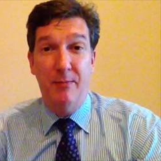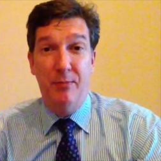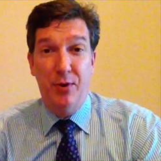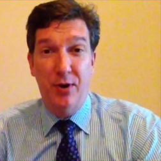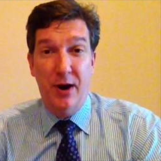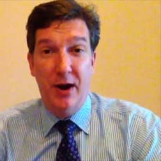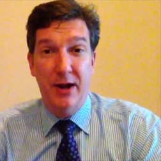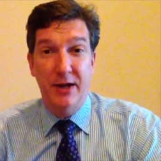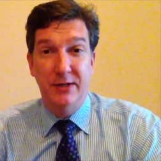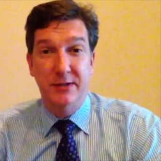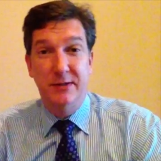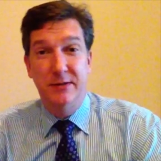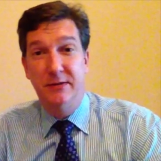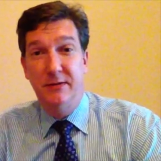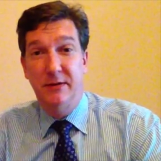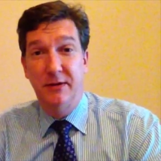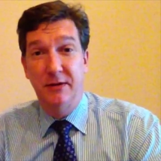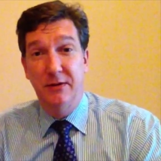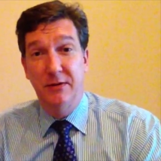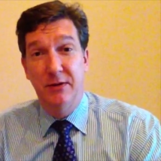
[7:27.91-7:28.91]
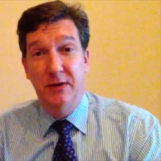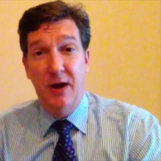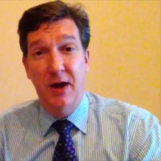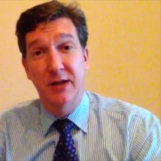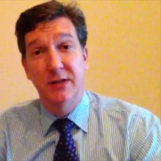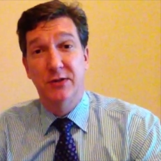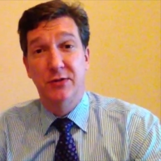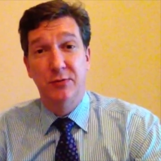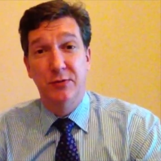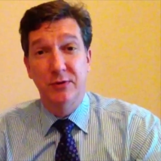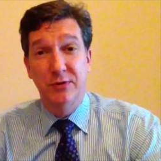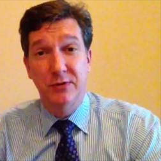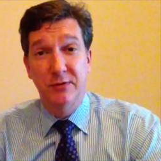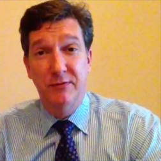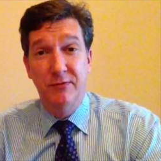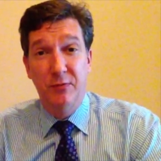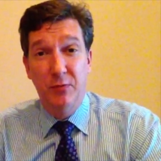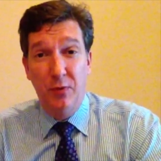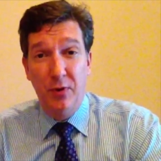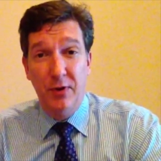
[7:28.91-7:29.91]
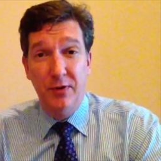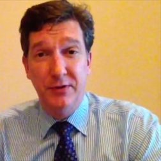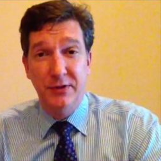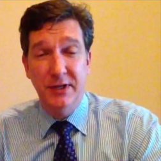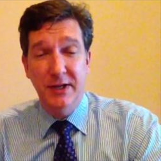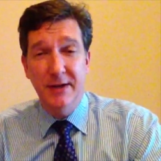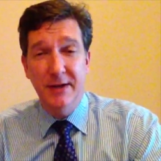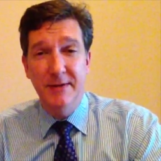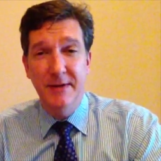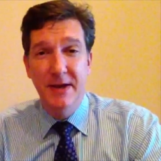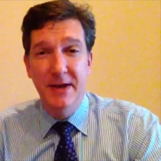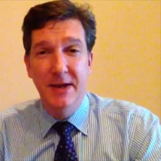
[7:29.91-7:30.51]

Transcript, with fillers: priced consorts of royalty.